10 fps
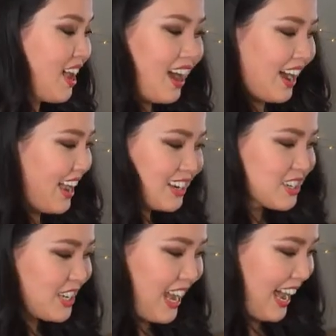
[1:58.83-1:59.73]
I
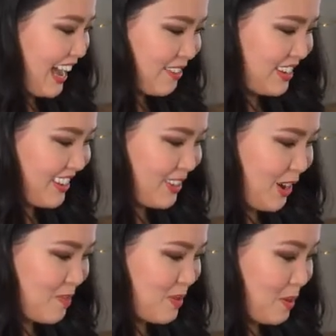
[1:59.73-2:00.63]
actually haven't
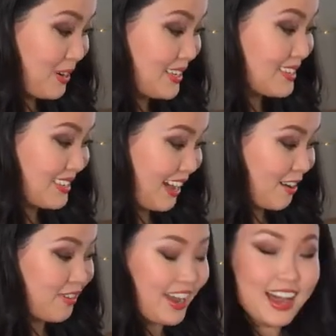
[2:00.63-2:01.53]
thought about myself.
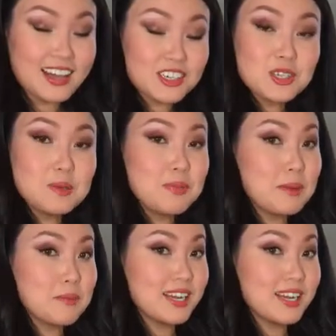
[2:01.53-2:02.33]
I actually made my